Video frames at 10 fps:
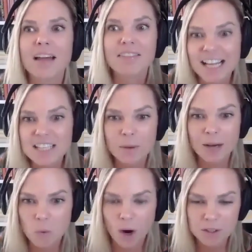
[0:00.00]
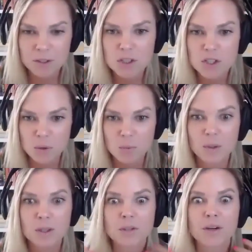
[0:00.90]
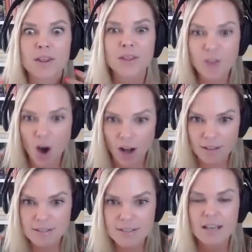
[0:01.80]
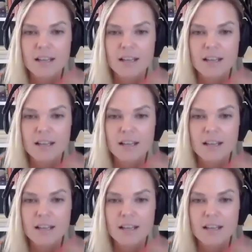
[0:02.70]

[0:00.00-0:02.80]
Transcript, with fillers: and that's what I want you to do with your thoughts